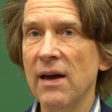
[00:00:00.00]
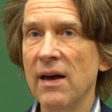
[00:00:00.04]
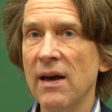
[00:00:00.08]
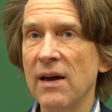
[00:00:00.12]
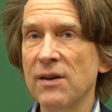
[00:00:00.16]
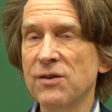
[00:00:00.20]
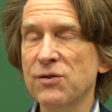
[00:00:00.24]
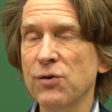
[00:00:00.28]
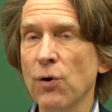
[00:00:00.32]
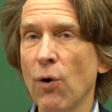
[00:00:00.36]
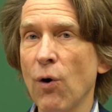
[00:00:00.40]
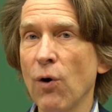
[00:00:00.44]

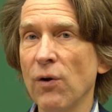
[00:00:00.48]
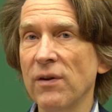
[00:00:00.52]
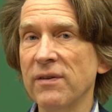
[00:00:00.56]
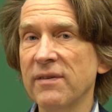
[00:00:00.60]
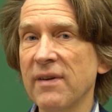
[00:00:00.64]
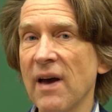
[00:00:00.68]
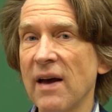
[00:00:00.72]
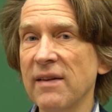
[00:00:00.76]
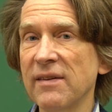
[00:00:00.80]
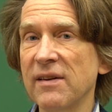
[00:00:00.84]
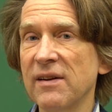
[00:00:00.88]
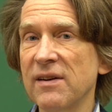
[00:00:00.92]
it's all
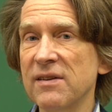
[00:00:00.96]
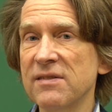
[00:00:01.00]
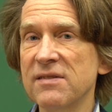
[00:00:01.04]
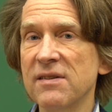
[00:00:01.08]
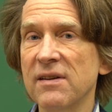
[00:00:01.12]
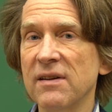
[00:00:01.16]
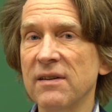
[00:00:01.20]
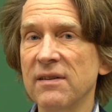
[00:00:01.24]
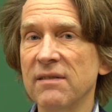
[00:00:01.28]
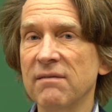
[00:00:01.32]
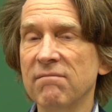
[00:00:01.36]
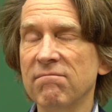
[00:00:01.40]
intended as
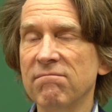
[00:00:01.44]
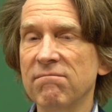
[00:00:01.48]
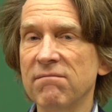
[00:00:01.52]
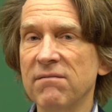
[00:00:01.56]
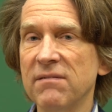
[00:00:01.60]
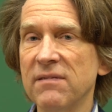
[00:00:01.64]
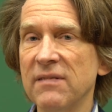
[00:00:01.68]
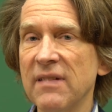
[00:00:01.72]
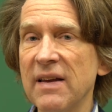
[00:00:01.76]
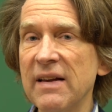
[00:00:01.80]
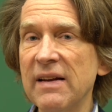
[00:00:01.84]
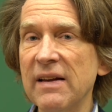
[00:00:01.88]
a
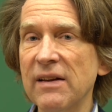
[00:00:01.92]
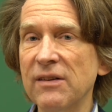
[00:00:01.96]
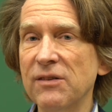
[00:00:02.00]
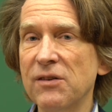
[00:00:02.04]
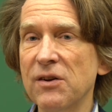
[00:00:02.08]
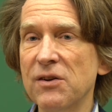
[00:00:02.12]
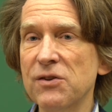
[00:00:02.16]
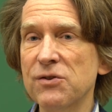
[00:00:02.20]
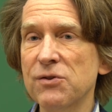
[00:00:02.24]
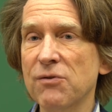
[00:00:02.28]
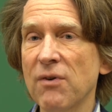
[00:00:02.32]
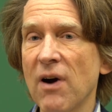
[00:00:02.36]
lead-in
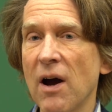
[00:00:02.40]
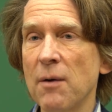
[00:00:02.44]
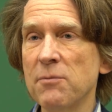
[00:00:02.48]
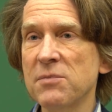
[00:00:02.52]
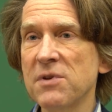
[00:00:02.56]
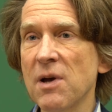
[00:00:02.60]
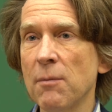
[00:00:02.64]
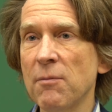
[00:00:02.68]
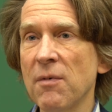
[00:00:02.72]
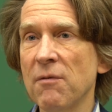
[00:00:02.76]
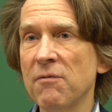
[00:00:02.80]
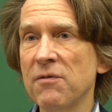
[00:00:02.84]
to describe
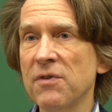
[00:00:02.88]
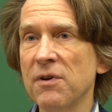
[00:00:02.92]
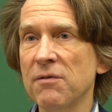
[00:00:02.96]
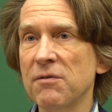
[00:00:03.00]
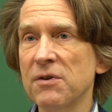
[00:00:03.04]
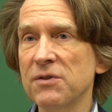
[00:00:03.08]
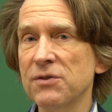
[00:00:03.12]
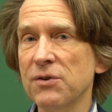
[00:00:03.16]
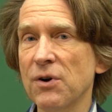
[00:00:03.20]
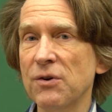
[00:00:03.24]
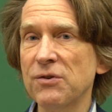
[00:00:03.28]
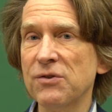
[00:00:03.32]
some of the
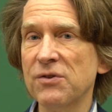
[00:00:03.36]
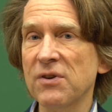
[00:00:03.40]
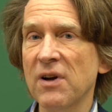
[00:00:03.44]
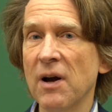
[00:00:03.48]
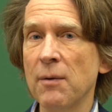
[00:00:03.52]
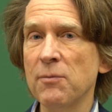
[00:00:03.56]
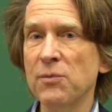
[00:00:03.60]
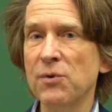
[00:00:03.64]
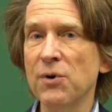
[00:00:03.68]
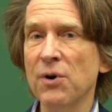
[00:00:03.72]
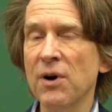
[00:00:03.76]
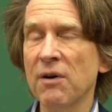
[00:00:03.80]
research that
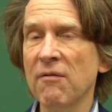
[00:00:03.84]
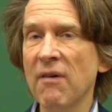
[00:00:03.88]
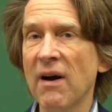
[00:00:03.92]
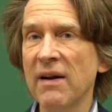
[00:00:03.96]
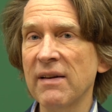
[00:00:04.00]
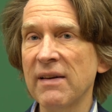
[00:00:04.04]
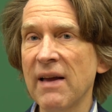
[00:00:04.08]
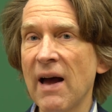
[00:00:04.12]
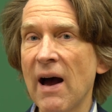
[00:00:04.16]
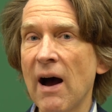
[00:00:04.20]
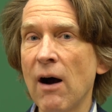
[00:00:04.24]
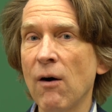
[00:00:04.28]
I'm doing
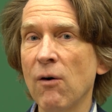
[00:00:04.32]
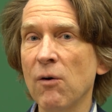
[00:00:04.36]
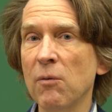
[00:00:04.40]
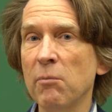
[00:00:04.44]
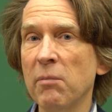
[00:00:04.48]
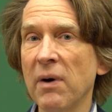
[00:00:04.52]
right now.